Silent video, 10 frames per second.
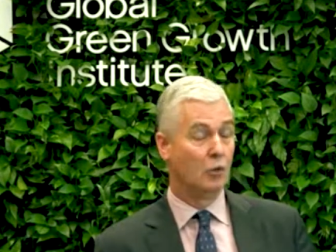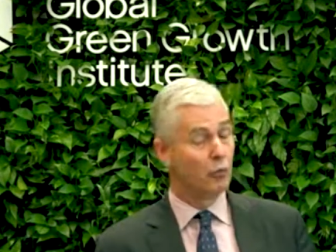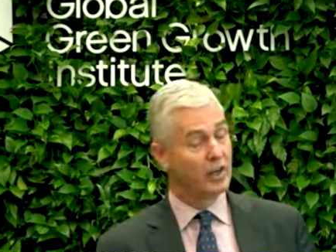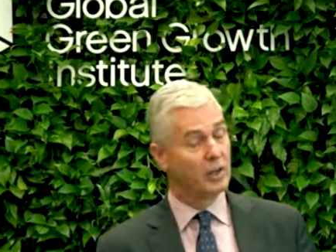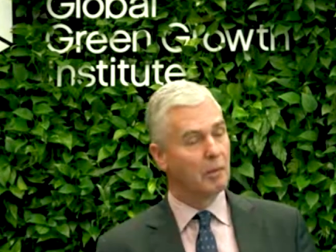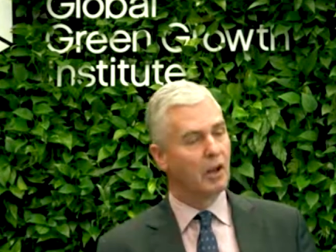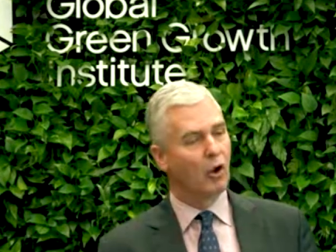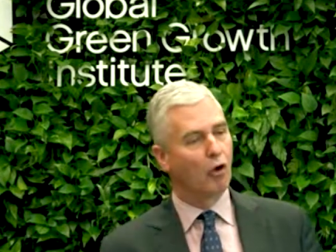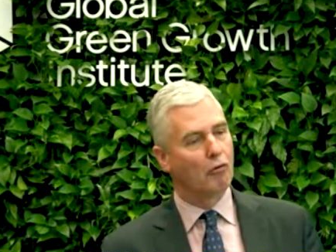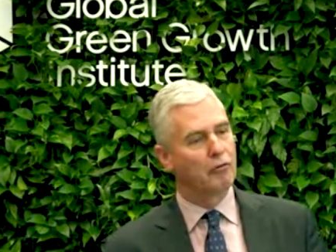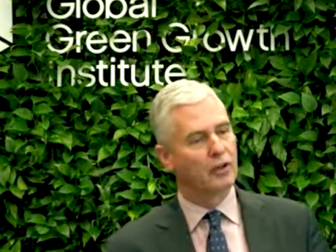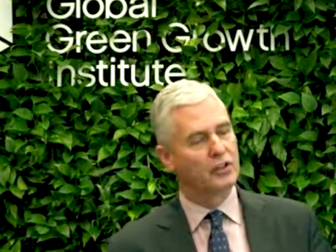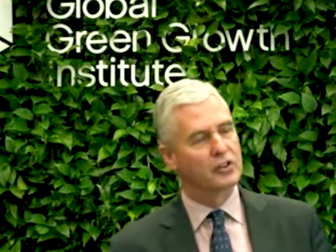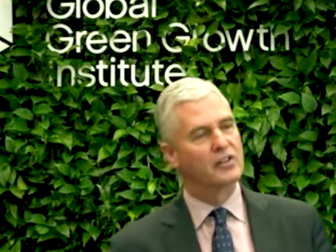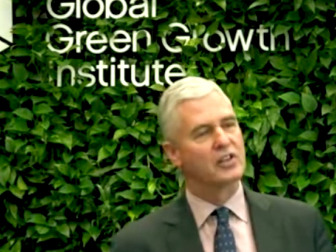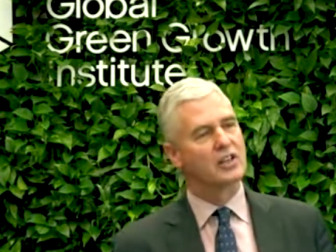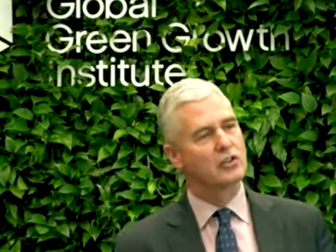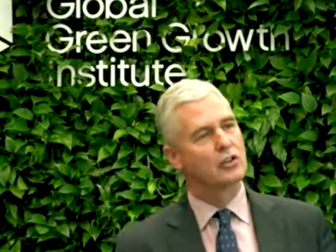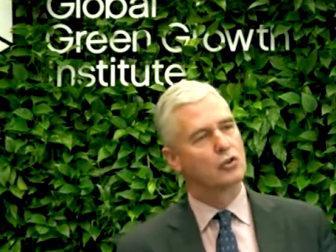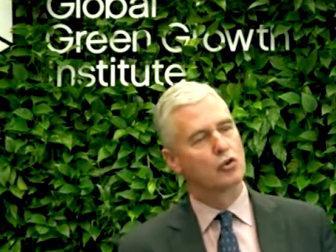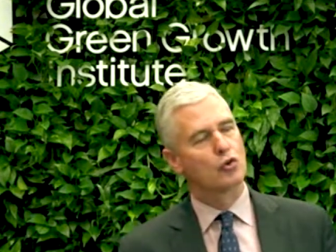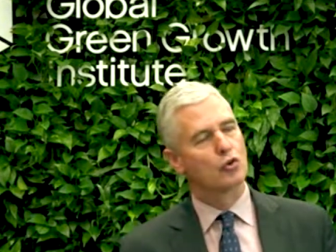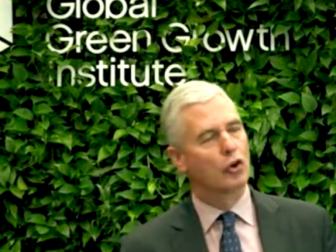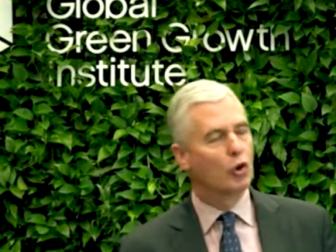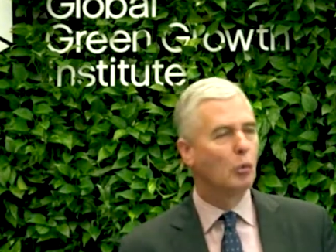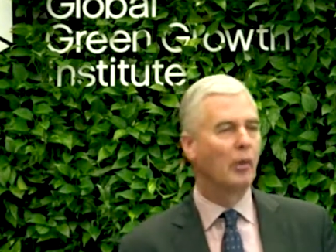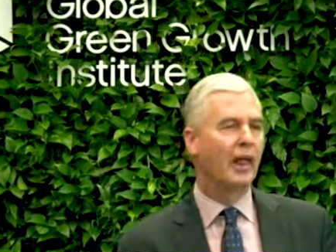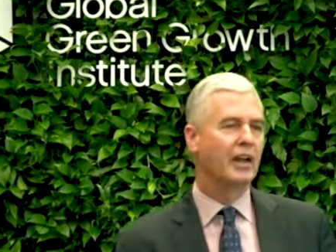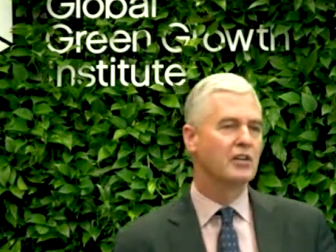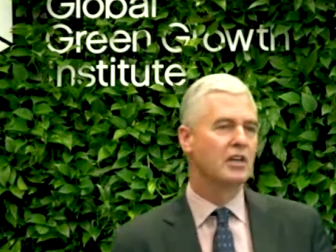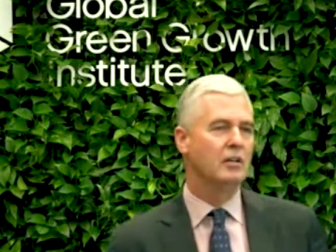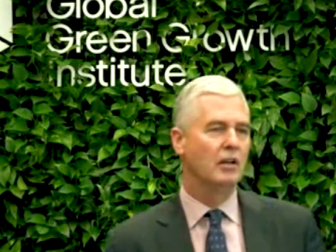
We're in the middle of a transition to renewable energy,